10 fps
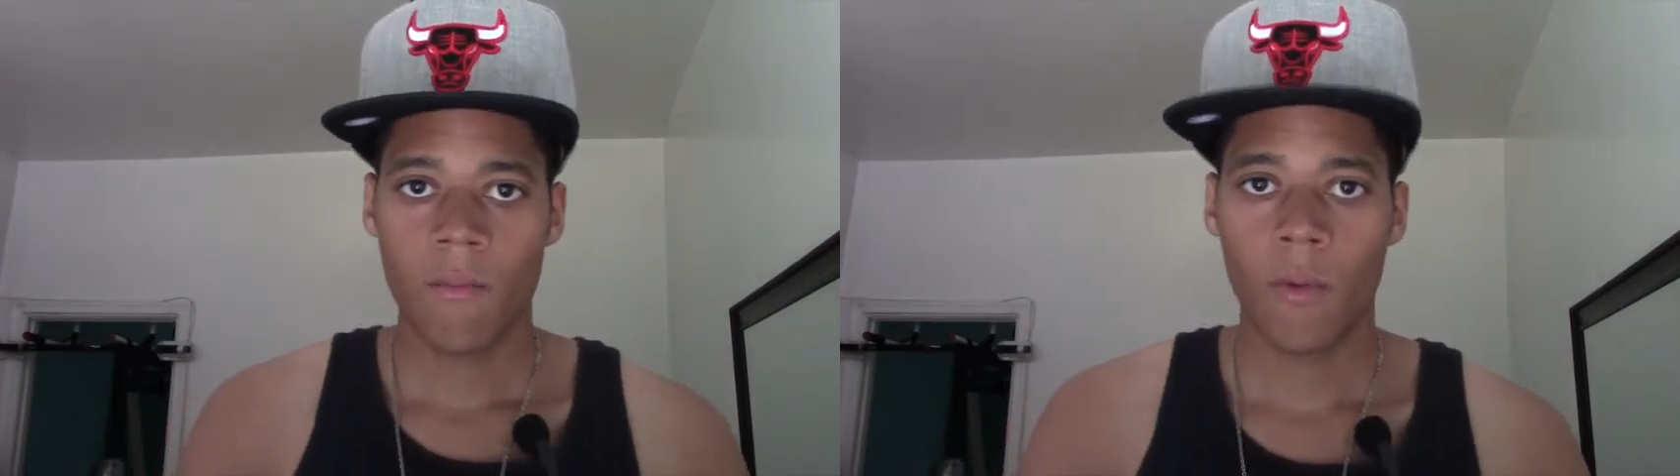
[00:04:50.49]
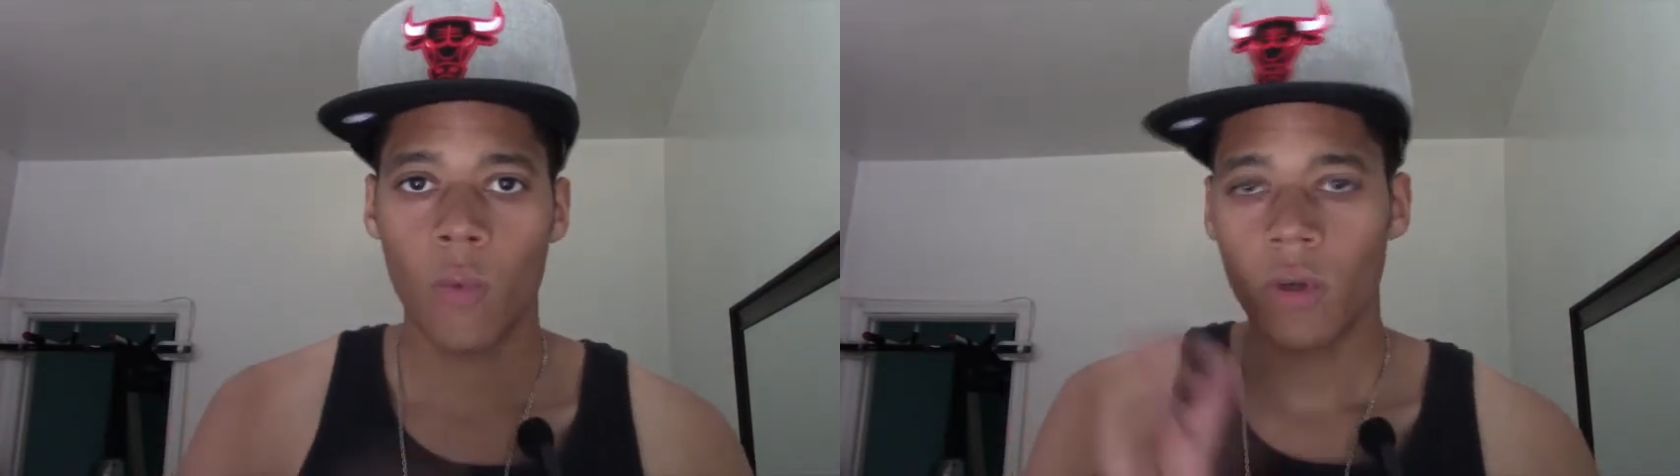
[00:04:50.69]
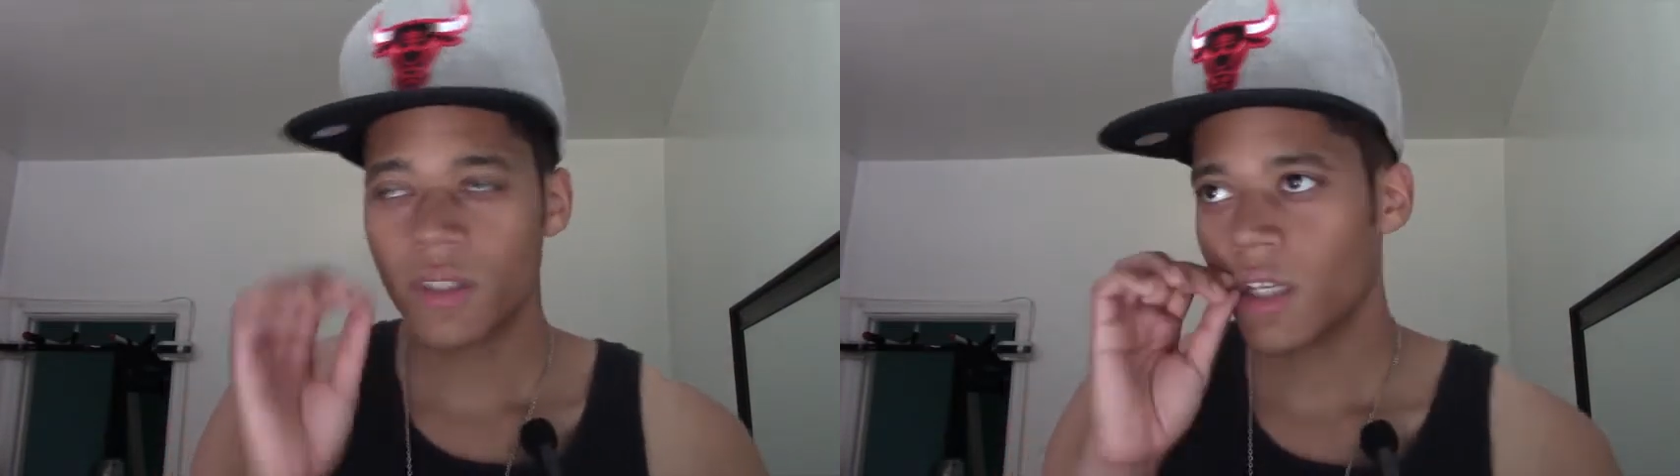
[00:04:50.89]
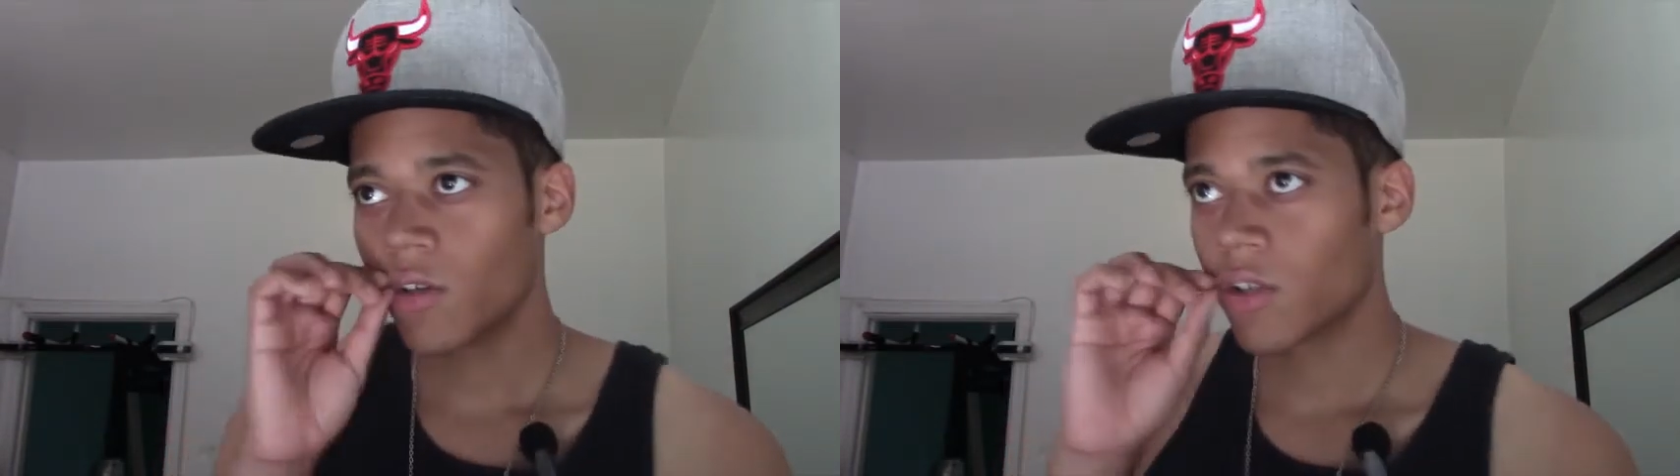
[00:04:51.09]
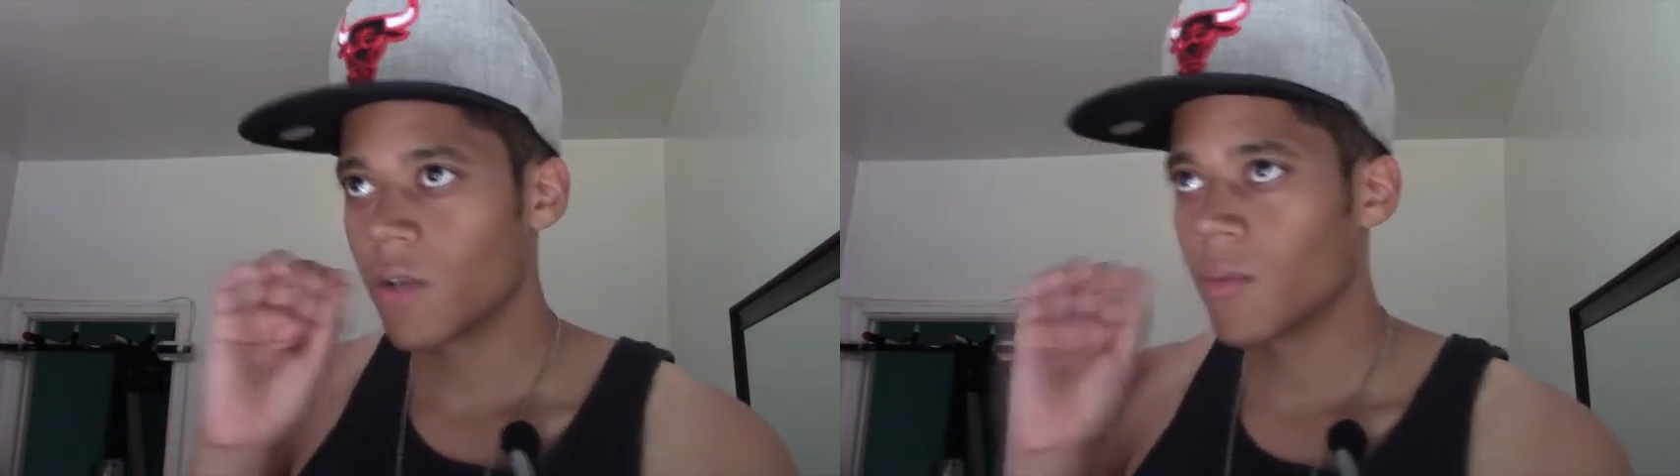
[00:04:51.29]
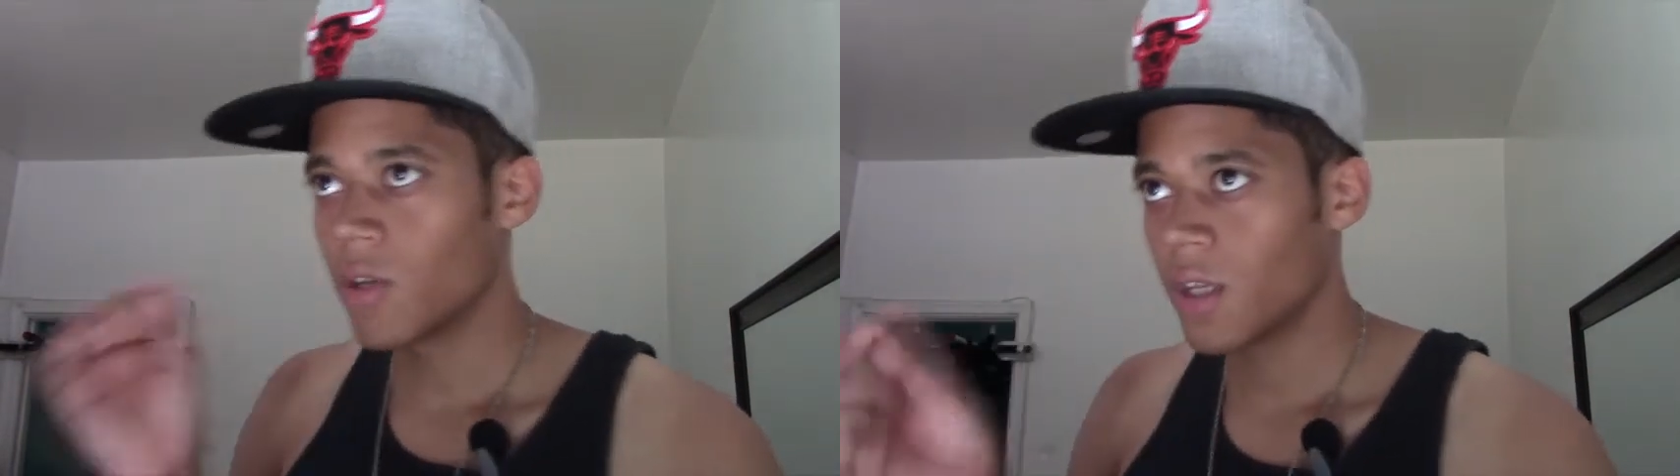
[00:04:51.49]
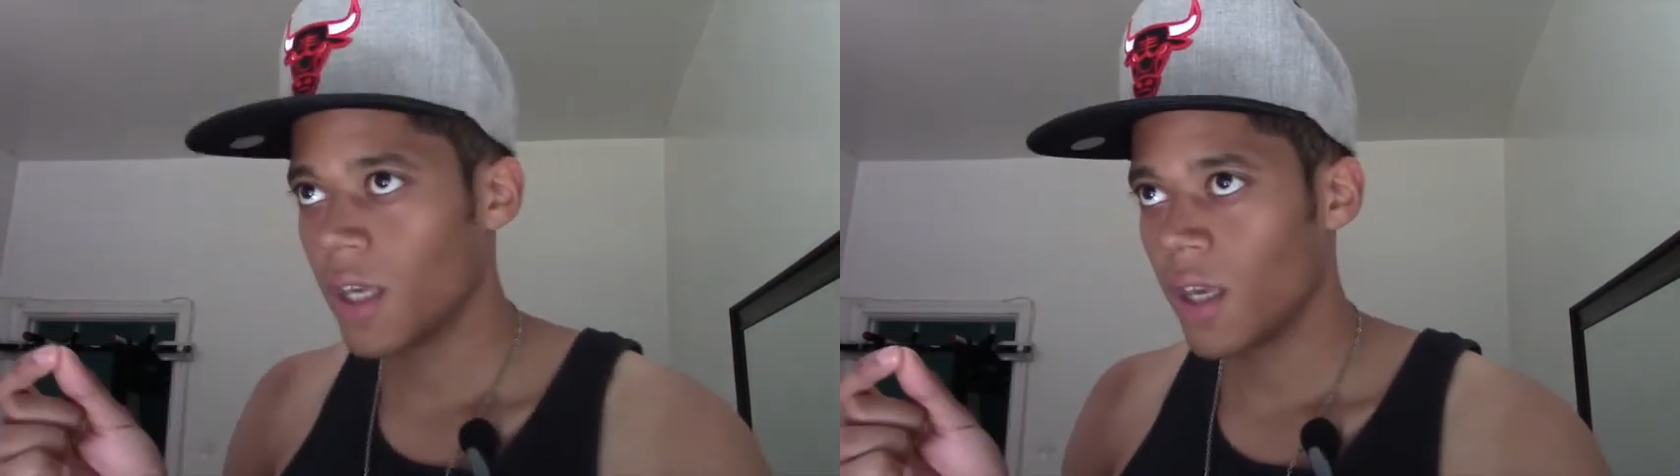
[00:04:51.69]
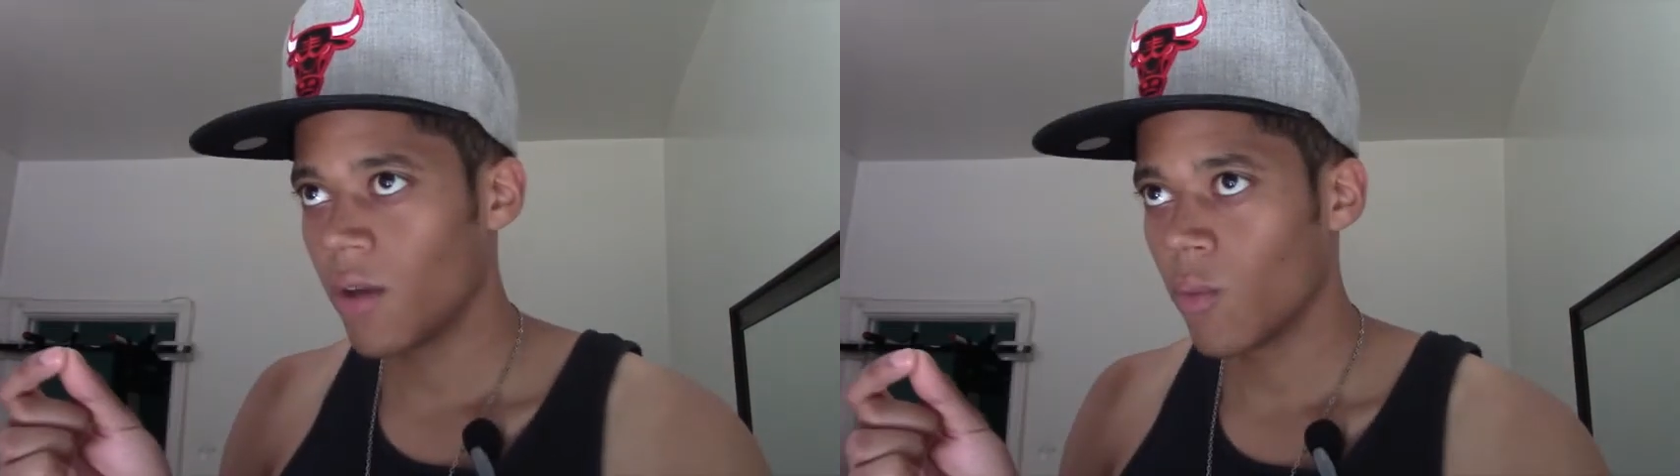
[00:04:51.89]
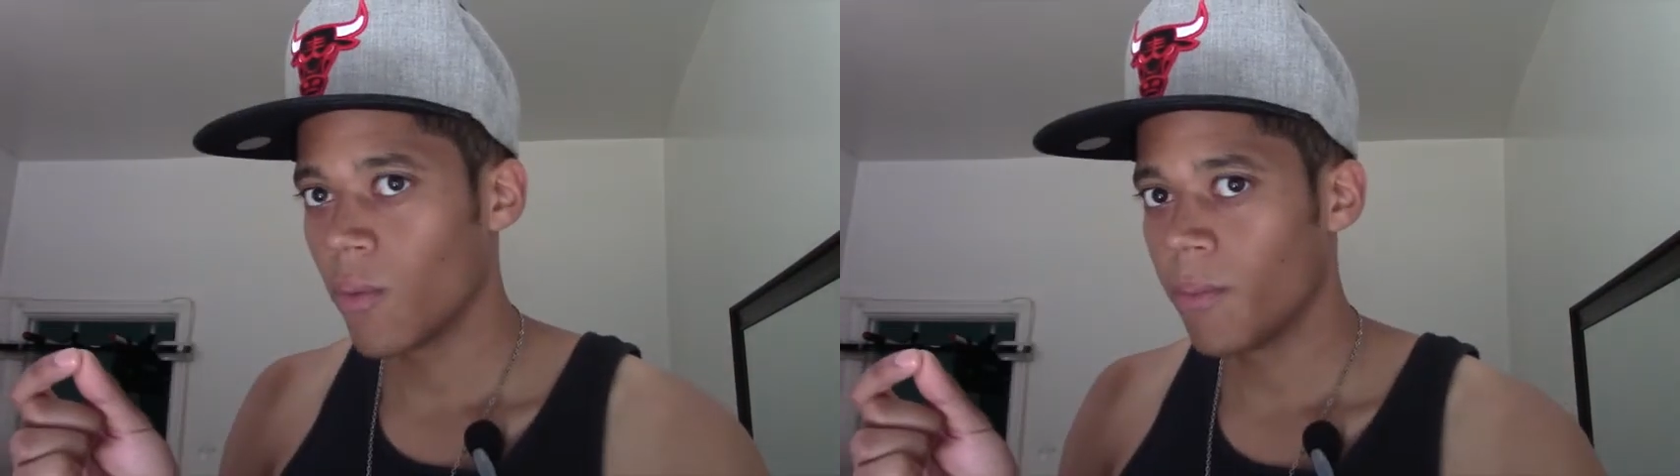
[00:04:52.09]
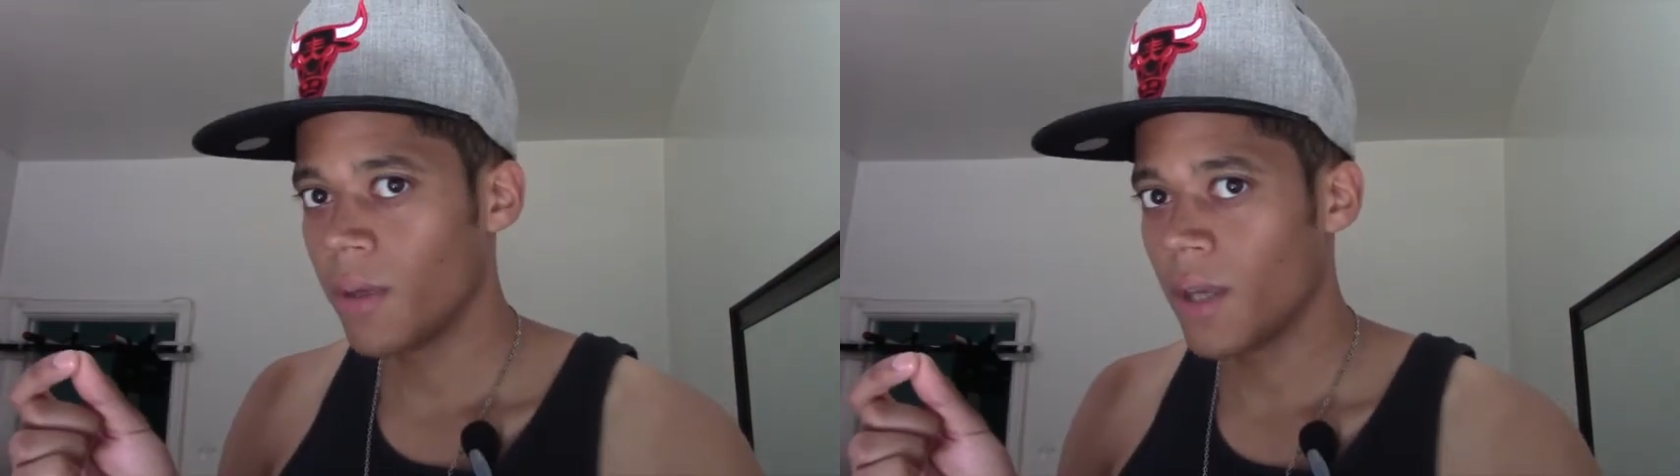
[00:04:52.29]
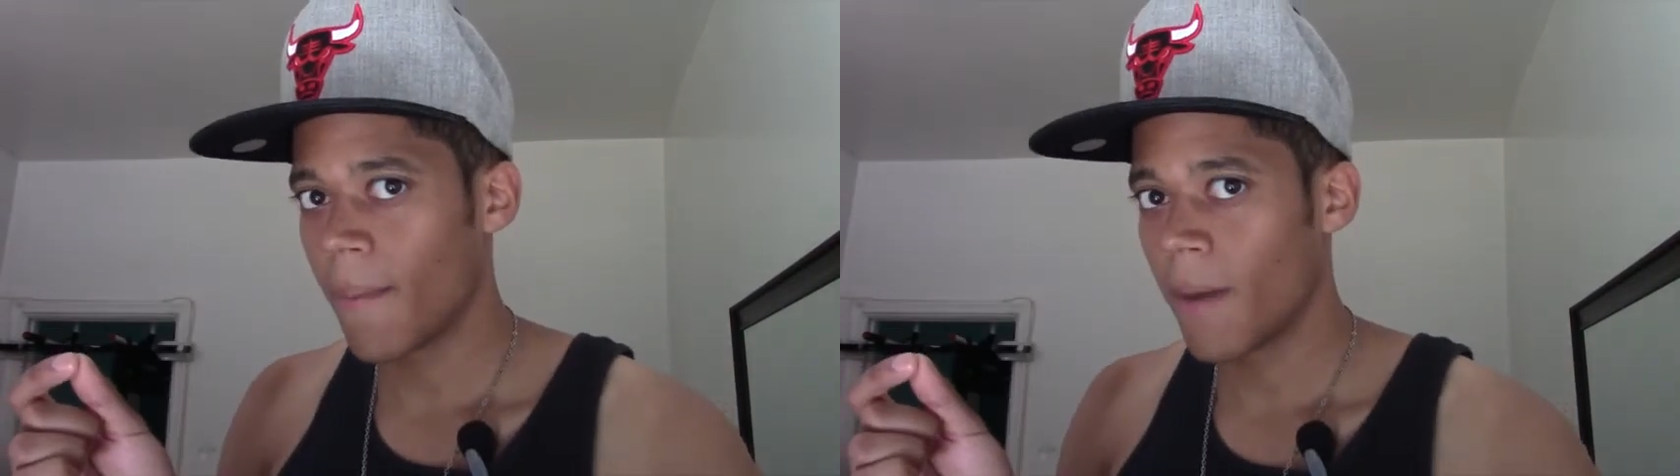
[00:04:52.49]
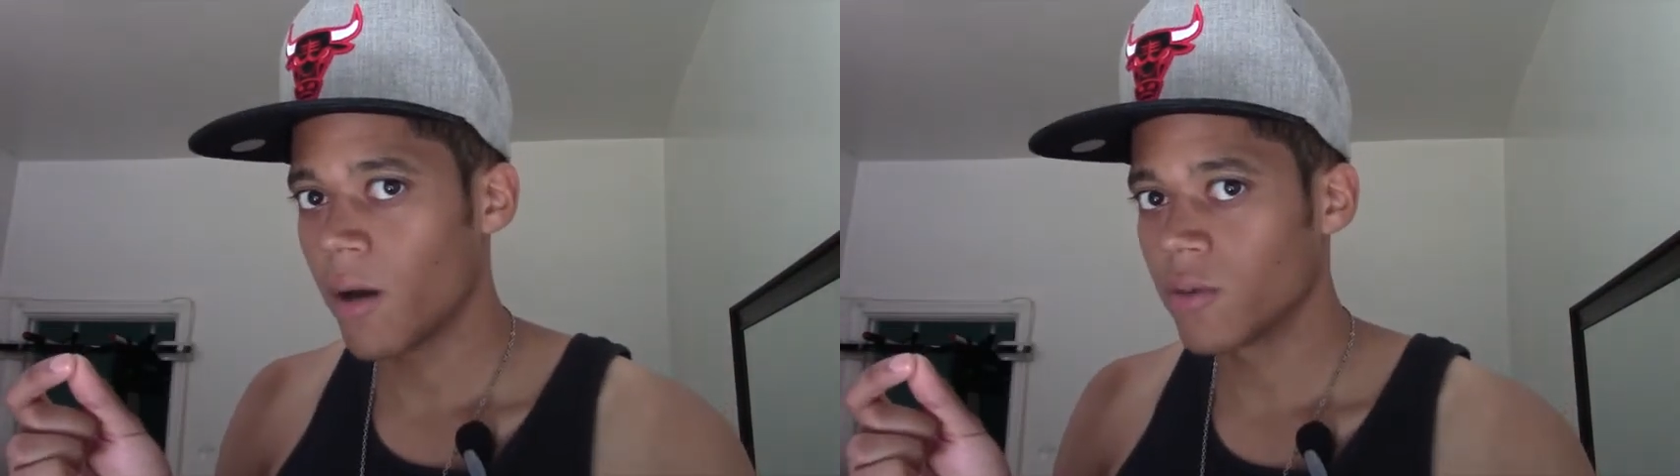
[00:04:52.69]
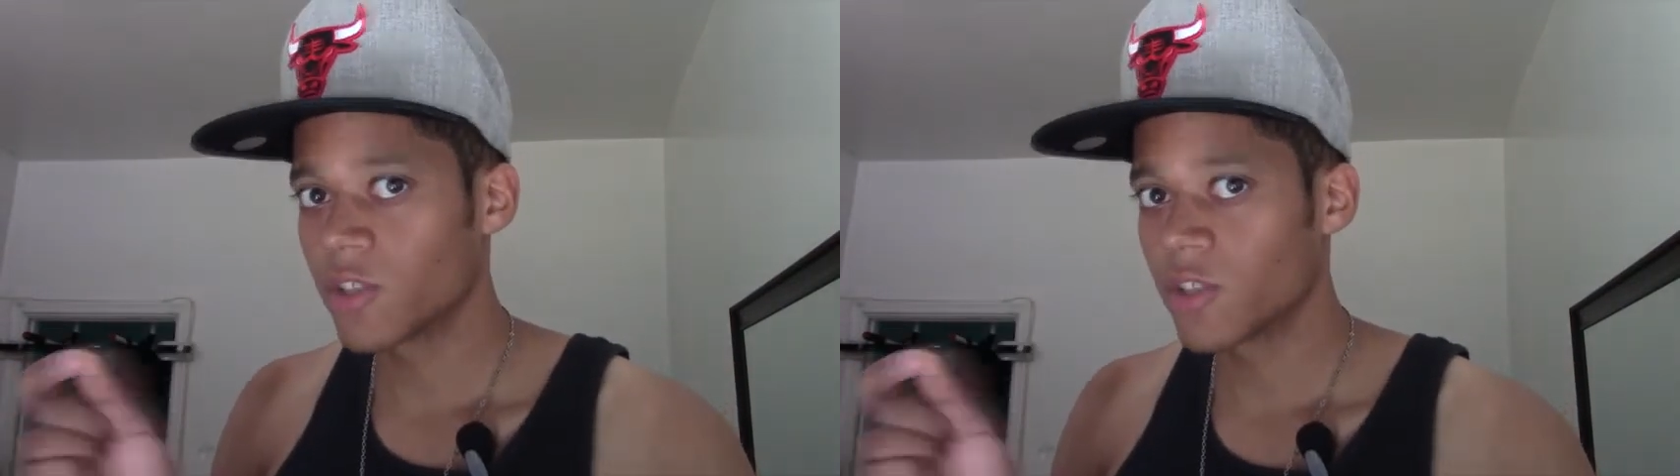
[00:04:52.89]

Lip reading: but what they're going to communicate will be about